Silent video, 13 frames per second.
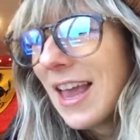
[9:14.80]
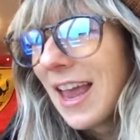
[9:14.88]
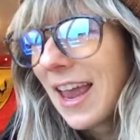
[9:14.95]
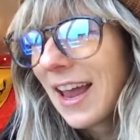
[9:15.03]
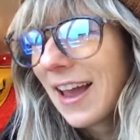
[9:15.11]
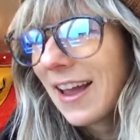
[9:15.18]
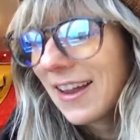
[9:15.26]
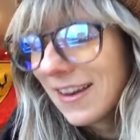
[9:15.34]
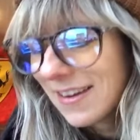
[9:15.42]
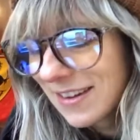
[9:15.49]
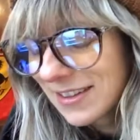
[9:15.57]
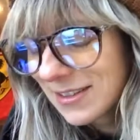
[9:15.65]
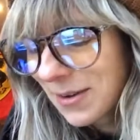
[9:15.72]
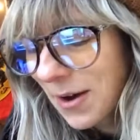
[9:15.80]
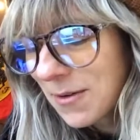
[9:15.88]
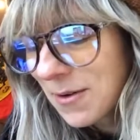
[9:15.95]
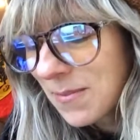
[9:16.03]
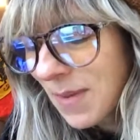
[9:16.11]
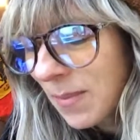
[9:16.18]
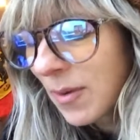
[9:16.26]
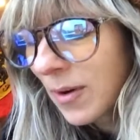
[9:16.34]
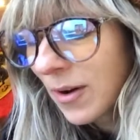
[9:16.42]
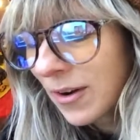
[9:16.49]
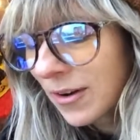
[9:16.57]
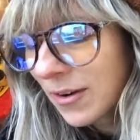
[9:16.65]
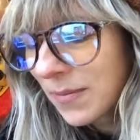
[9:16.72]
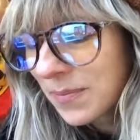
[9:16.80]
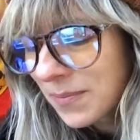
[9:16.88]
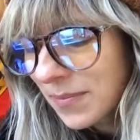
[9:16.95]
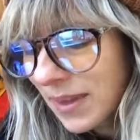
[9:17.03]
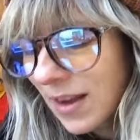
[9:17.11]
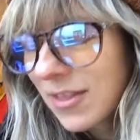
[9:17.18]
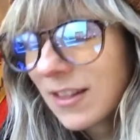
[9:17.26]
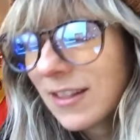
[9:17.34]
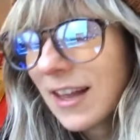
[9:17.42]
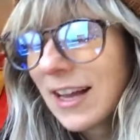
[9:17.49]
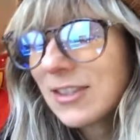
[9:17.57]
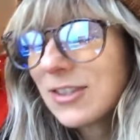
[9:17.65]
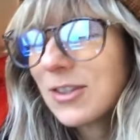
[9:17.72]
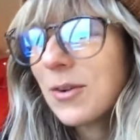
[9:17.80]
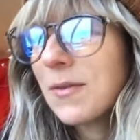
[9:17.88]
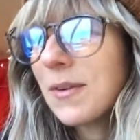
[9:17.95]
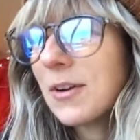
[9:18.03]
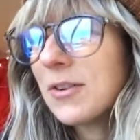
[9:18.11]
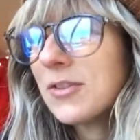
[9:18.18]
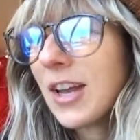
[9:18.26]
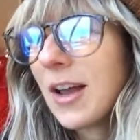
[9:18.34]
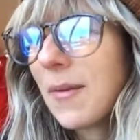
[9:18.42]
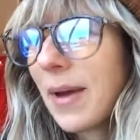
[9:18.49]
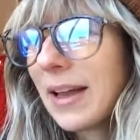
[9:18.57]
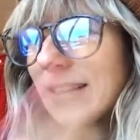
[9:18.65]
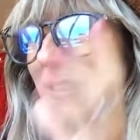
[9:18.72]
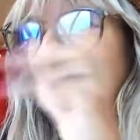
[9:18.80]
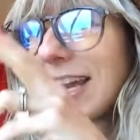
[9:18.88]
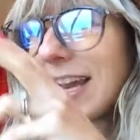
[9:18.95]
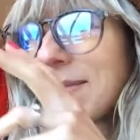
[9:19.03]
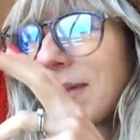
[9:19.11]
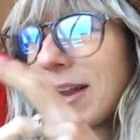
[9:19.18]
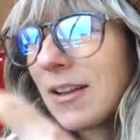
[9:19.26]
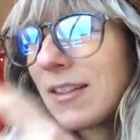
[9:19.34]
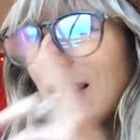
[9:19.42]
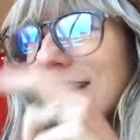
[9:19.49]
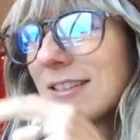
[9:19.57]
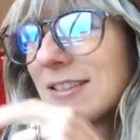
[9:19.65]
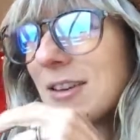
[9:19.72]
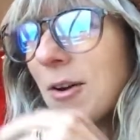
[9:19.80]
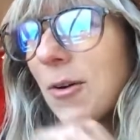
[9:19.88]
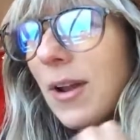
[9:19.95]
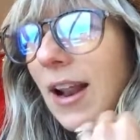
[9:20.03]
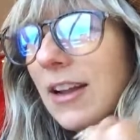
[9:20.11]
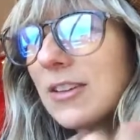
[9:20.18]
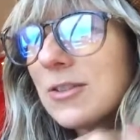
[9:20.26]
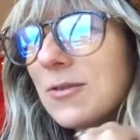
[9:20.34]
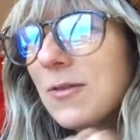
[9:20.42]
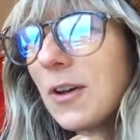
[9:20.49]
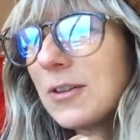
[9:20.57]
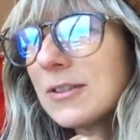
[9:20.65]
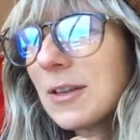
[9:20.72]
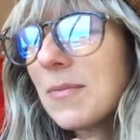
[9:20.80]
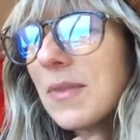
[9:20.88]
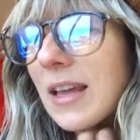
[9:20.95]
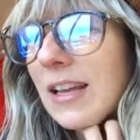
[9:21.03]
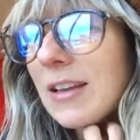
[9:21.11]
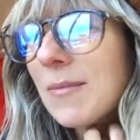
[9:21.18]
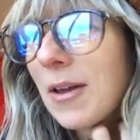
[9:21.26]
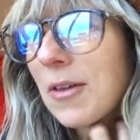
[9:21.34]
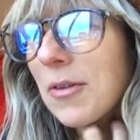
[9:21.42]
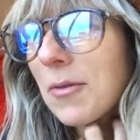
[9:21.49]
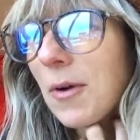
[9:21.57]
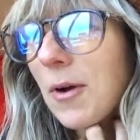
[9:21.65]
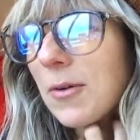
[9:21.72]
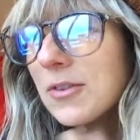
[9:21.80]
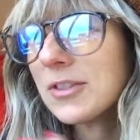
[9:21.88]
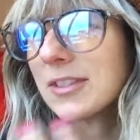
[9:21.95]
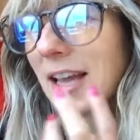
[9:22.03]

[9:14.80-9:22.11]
And so I remember the last show of Winter Jam, I sang my last note and I just felt something in my throat just